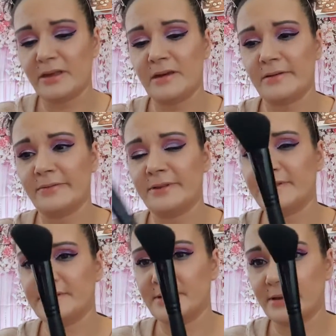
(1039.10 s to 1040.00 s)
Yeah,
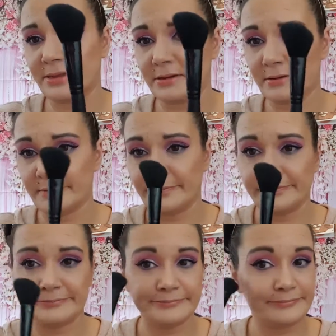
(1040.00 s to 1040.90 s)
this is like the
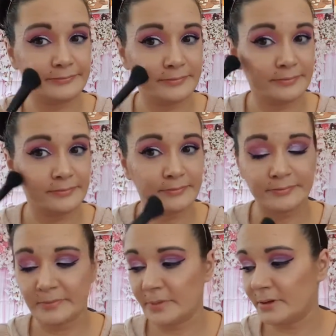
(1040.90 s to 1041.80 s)

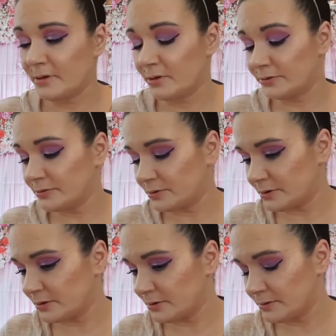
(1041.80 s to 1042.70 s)

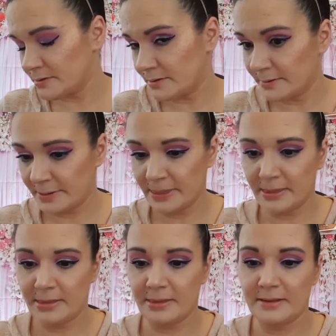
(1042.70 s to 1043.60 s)
contour.
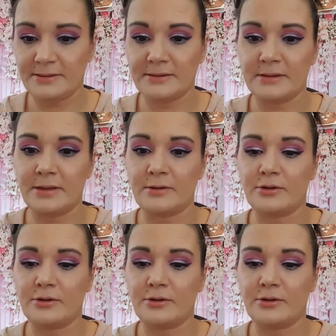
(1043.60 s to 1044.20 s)
This is another